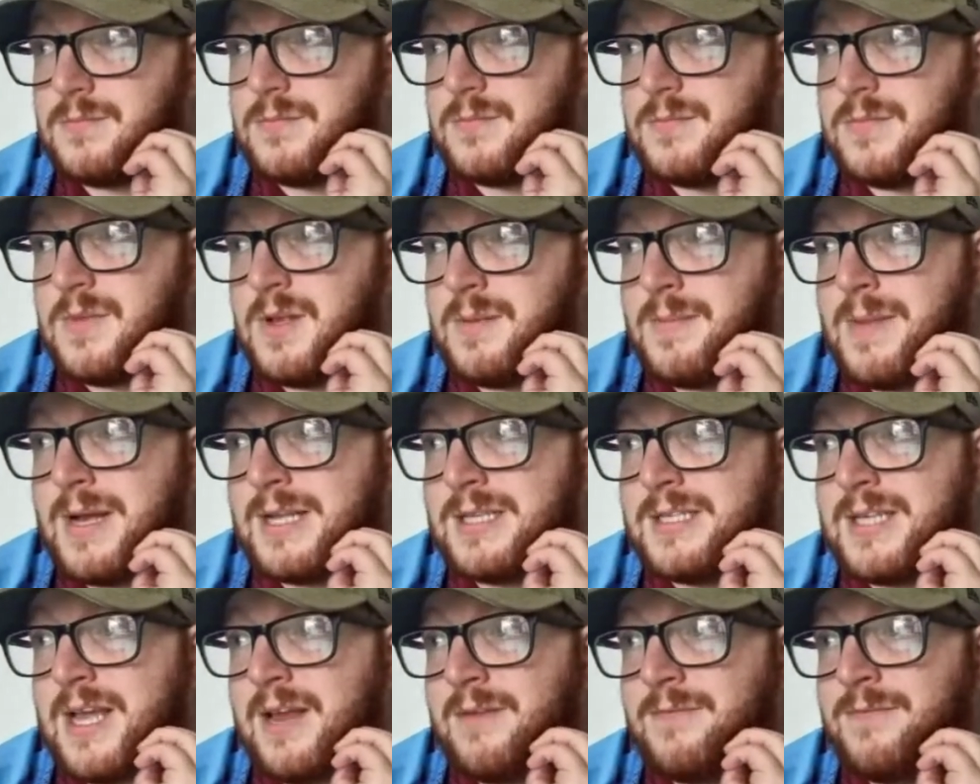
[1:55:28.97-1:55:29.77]
a mad
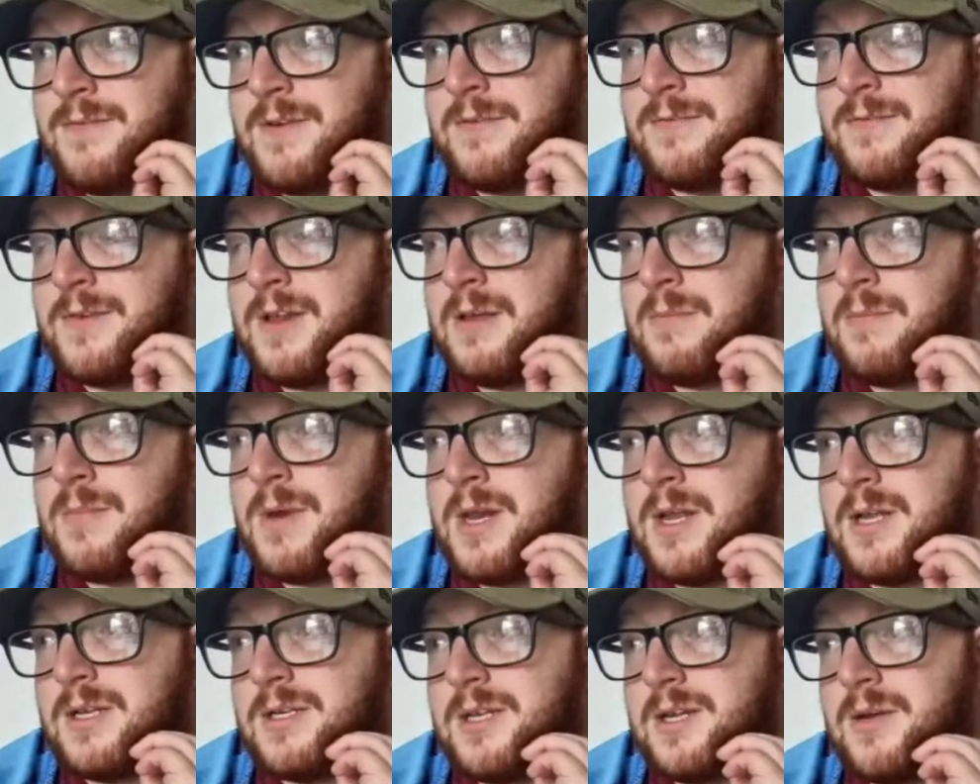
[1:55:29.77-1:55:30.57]
10, 15
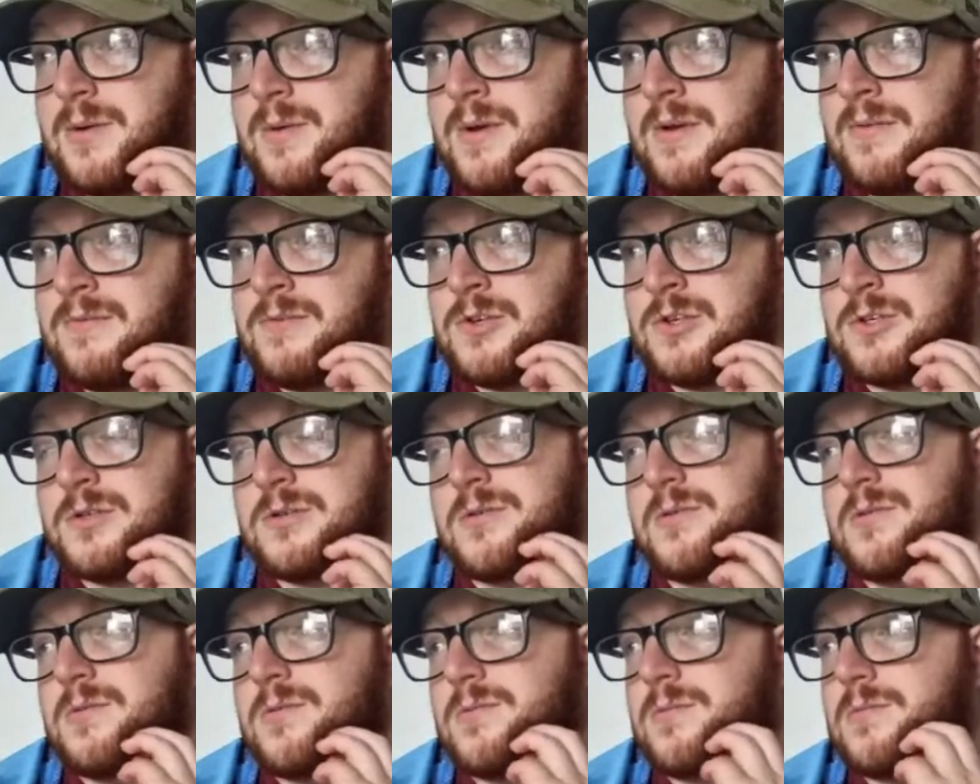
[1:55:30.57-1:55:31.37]
minutes, we've
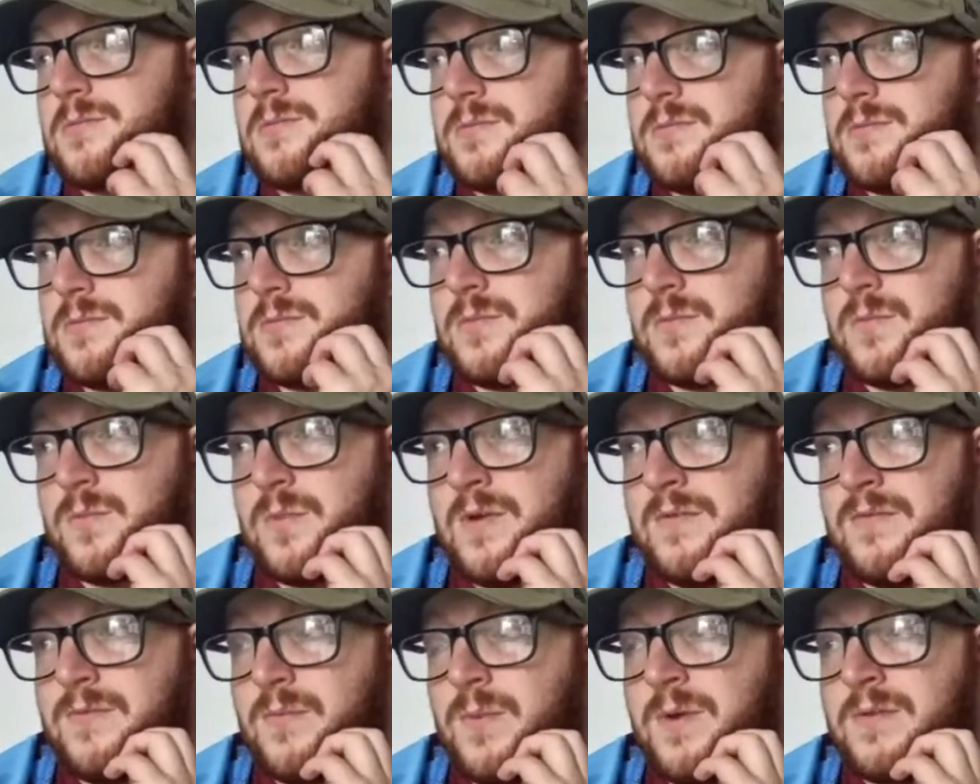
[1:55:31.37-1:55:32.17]

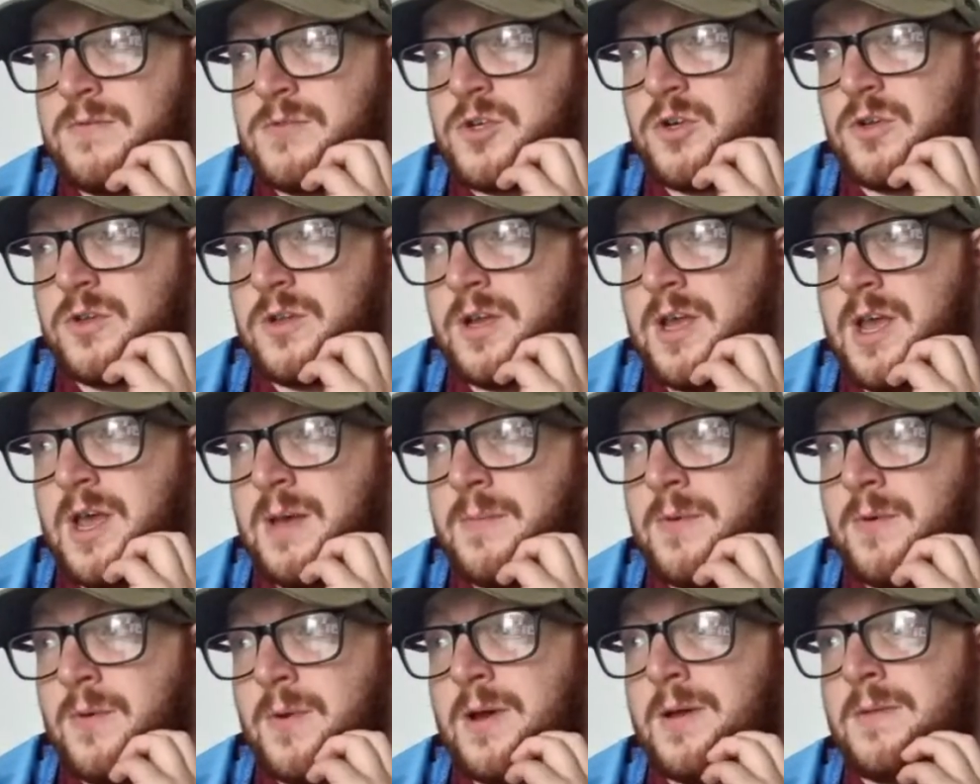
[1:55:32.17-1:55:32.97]
chucked the game
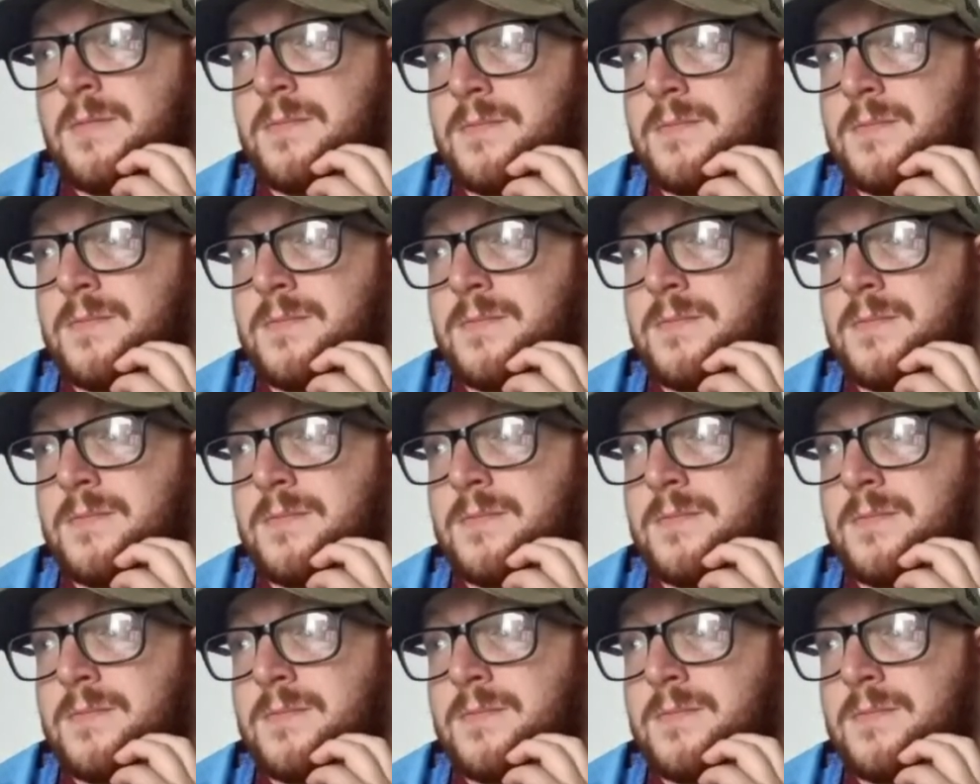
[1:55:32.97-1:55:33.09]
away.